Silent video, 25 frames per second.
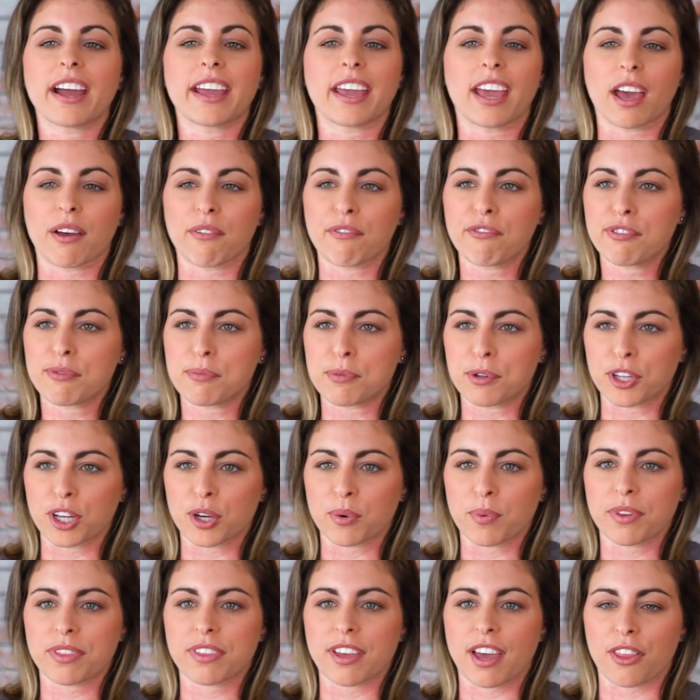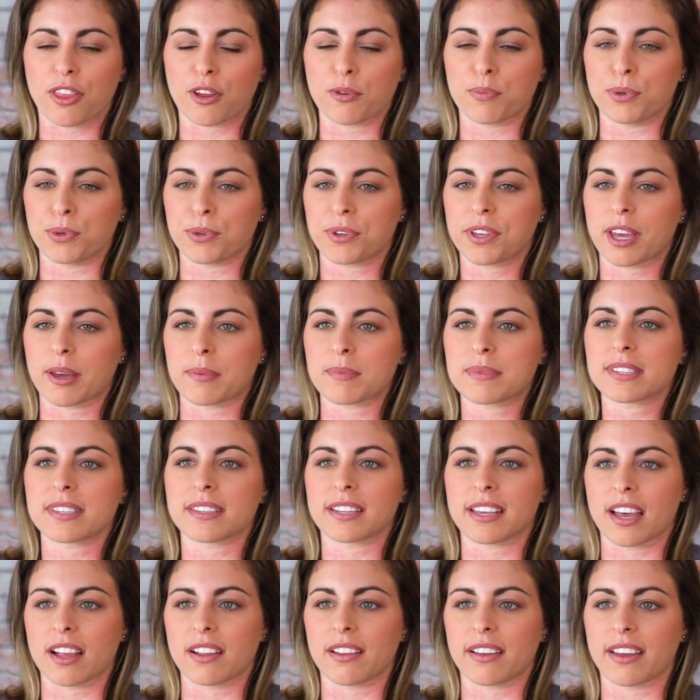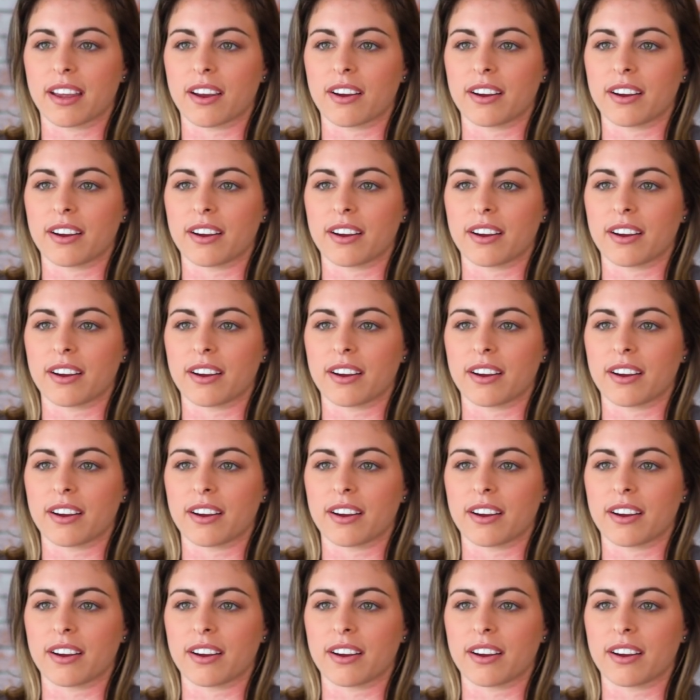I am familiar with the other boot camps in the LA